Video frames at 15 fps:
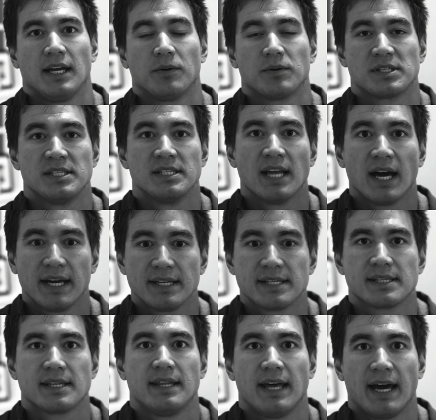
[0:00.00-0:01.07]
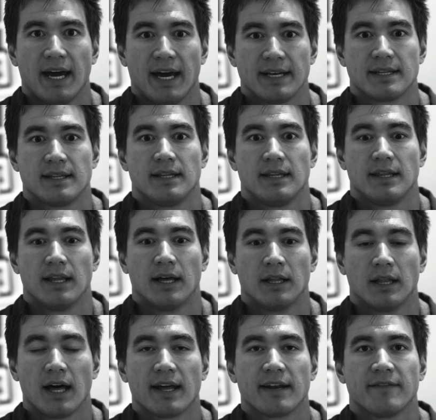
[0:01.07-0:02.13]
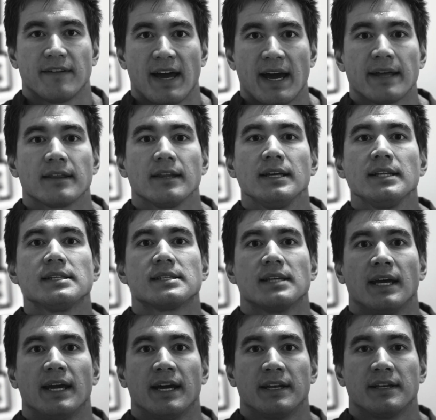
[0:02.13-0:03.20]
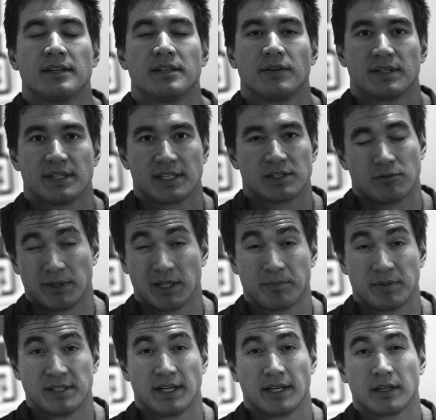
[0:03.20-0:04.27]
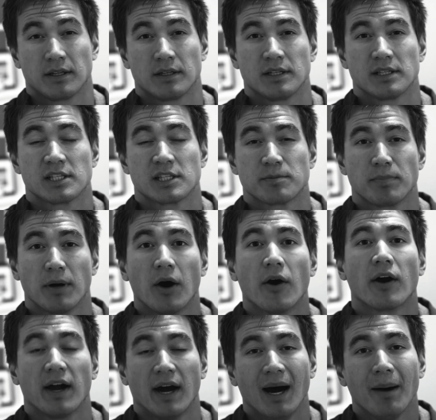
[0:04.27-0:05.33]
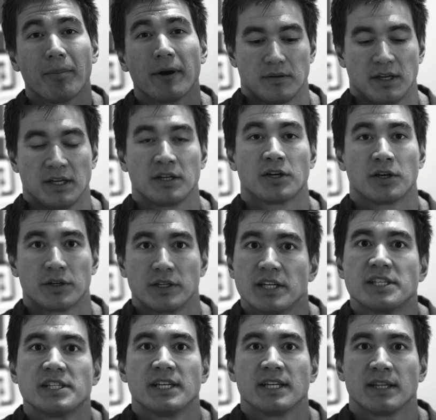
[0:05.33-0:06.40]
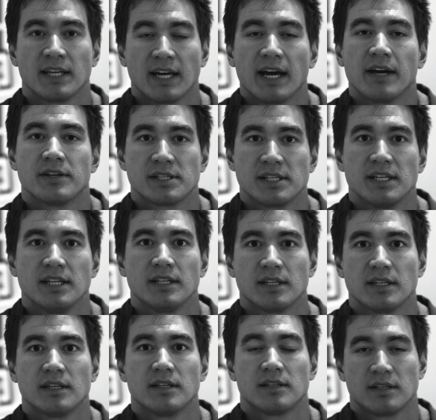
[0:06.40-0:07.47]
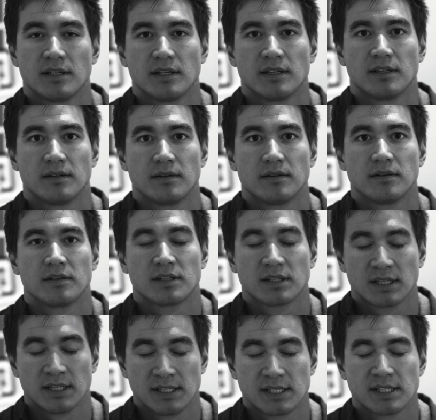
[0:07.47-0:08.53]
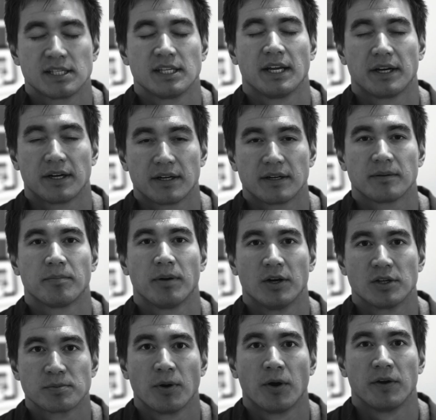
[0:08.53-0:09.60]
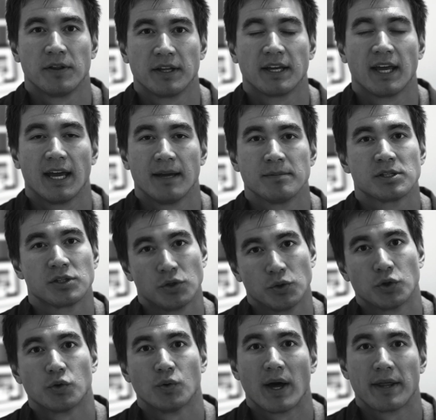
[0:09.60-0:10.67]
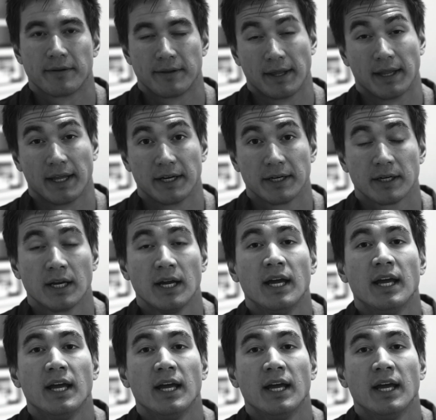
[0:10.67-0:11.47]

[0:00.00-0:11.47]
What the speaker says: It was nice that a lot of athletes, and USA Swimming in particular, spoke up, encouraging the IOC to consider postponing the games sooner rather than later.